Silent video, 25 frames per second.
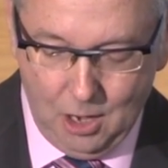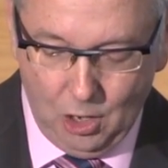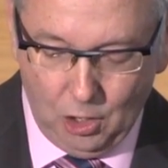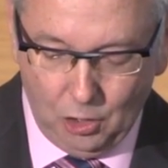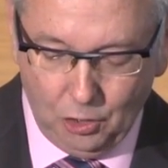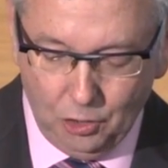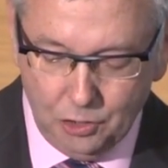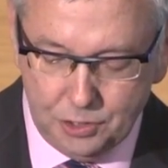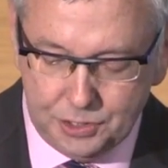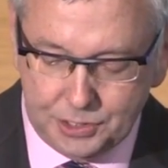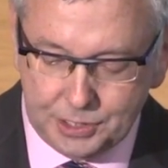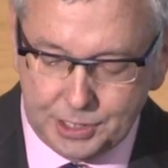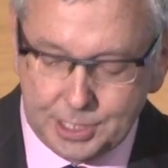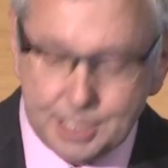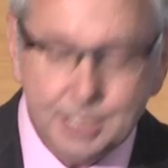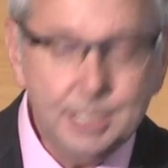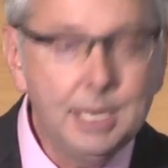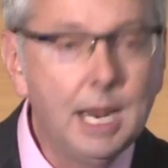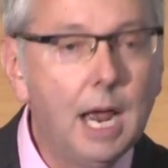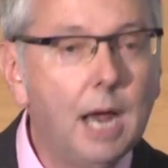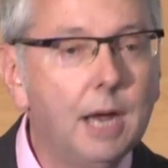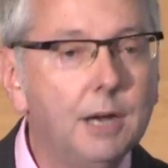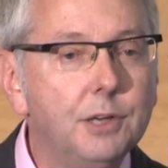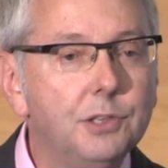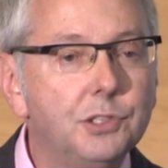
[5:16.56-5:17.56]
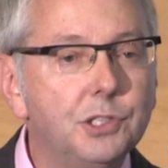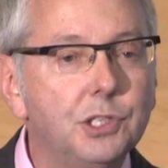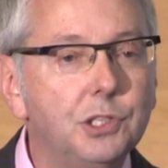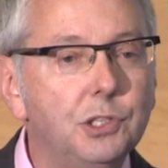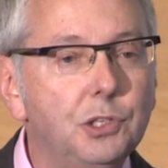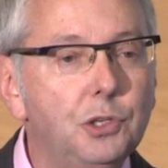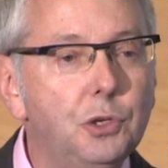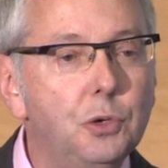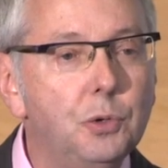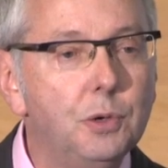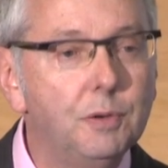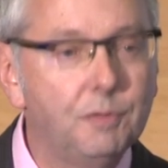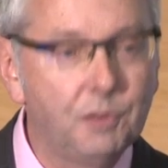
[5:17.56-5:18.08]
Ernst & Young's
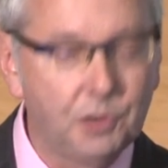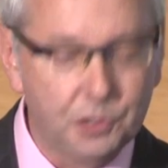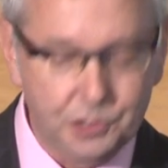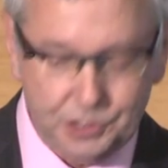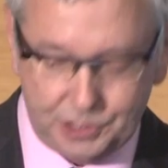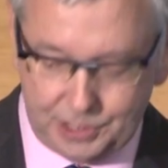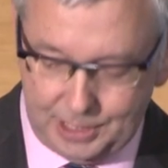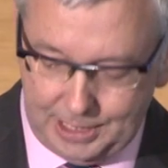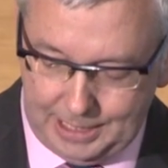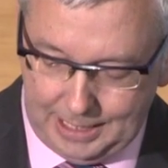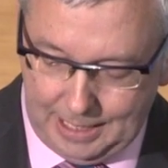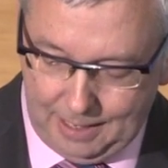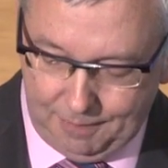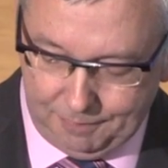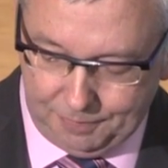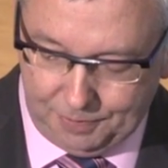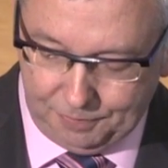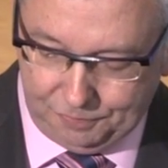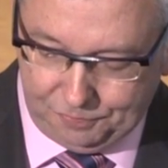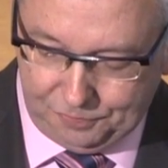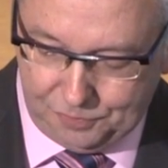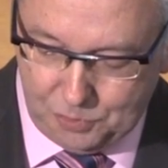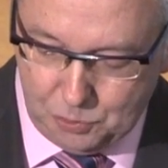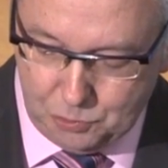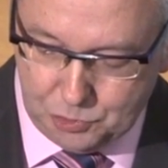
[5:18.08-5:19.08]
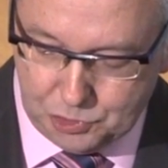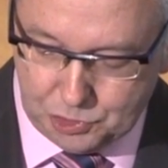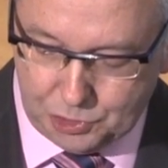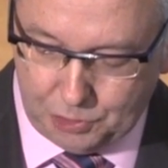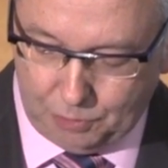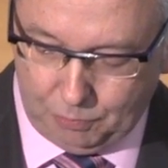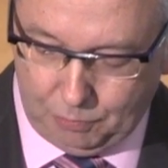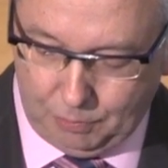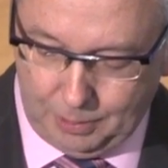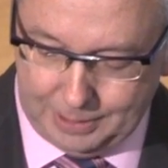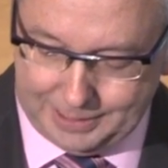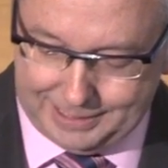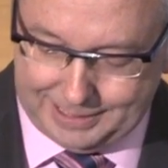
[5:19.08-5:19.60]
University of the
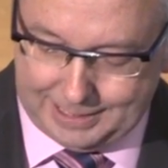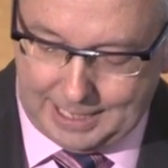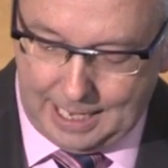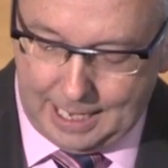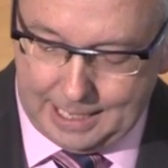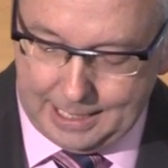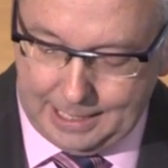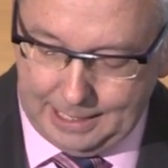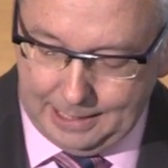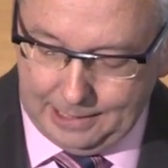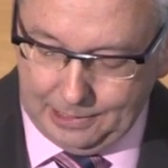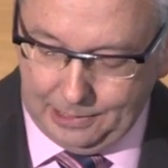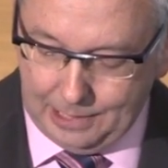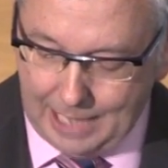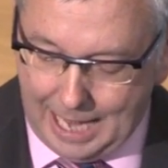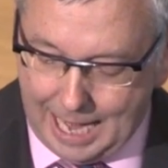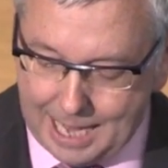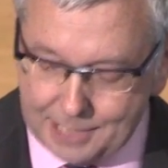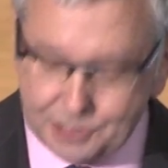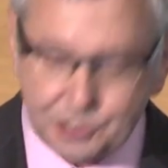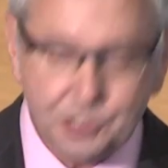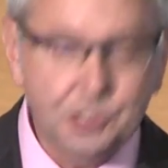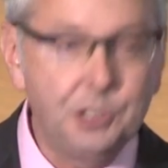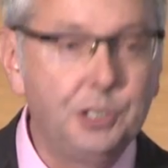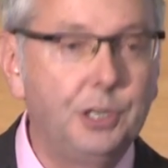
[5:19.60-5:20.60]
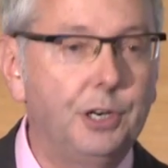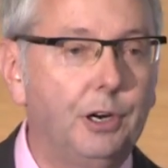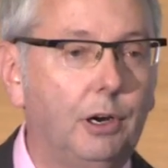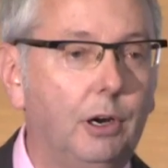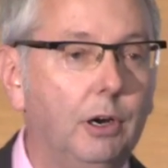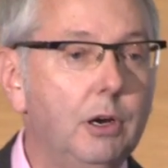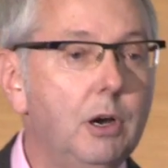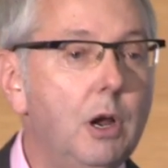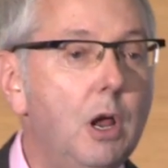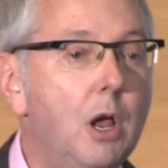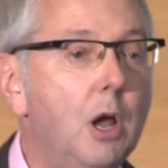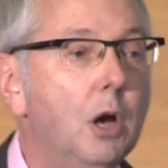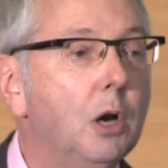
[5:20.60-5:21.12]
Future study last
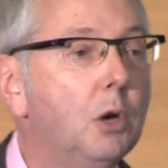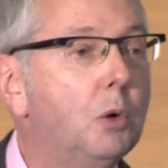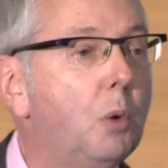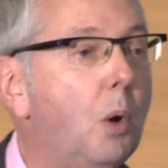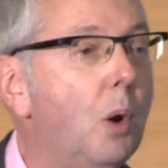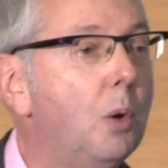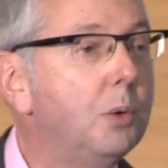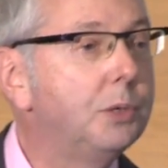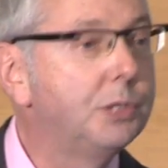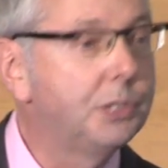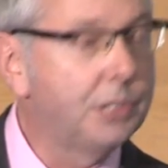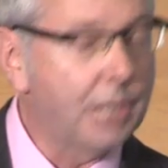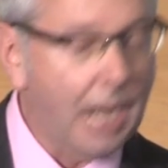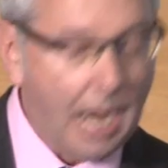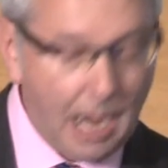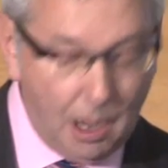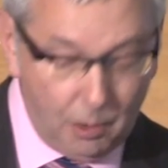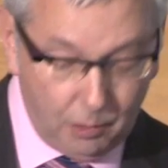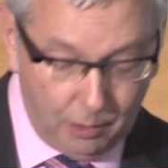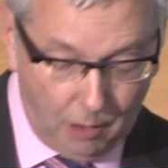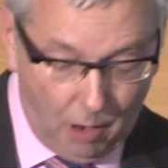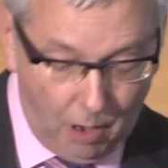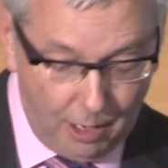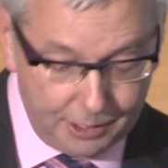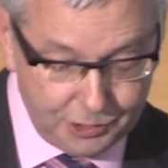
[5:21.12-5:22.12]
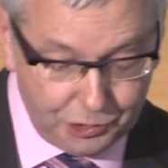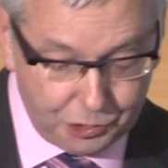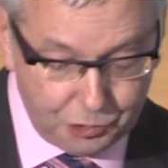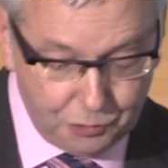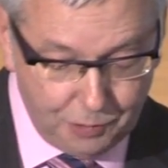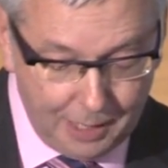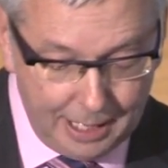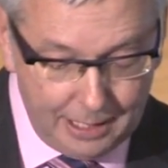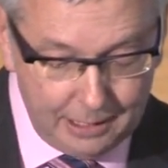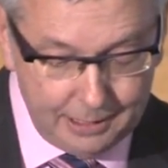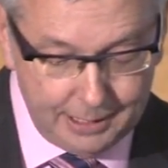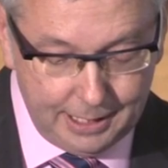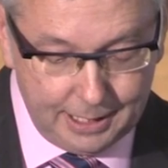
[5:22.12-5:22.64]
year quotes our
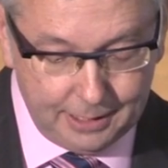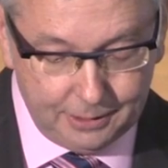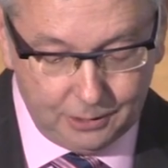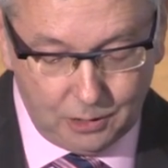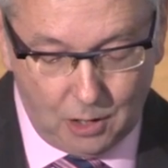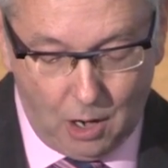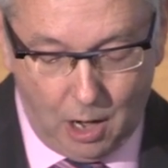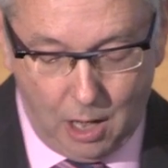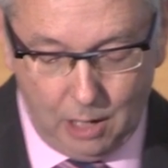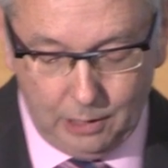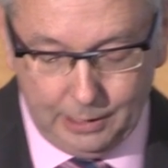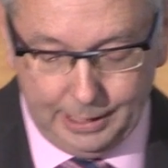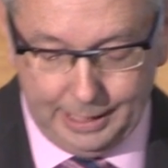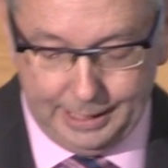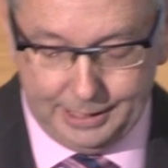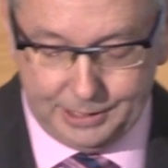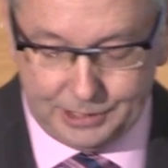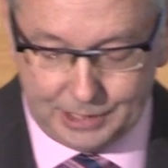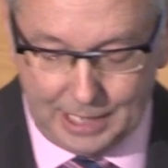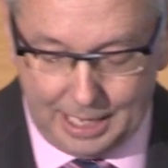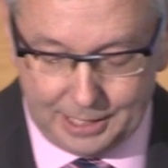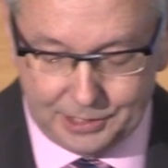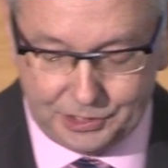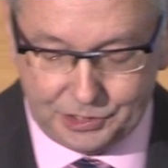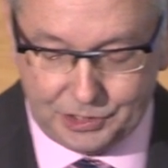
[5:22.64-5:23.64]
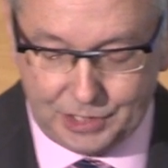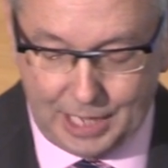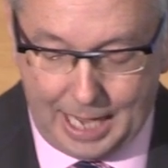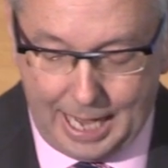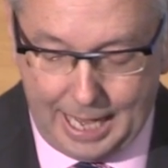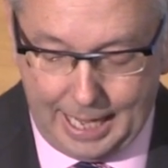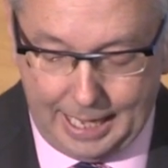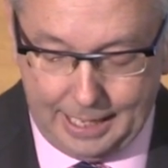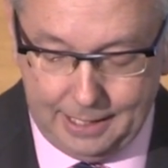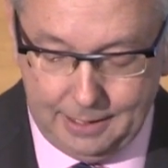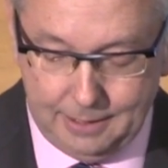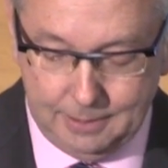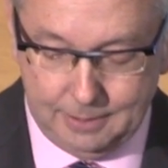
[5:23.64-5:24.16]
Australian colleagues as
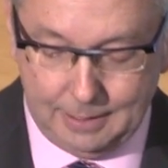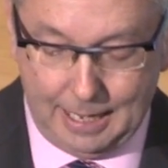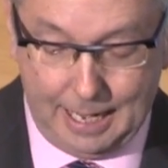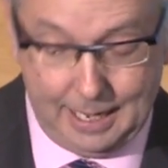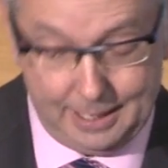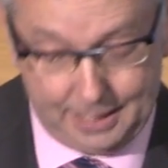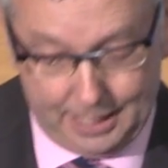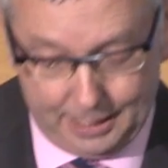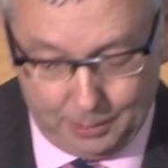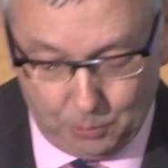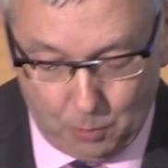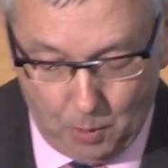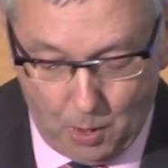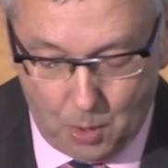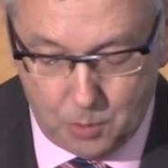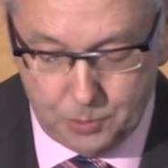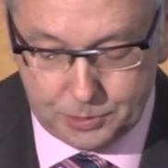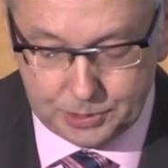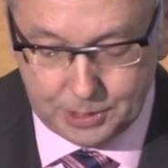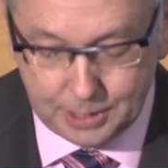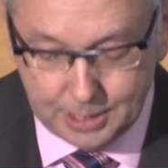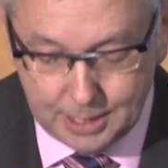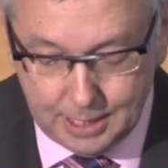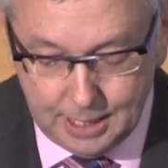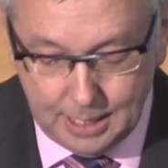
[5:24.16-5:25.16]
saying, and I quote,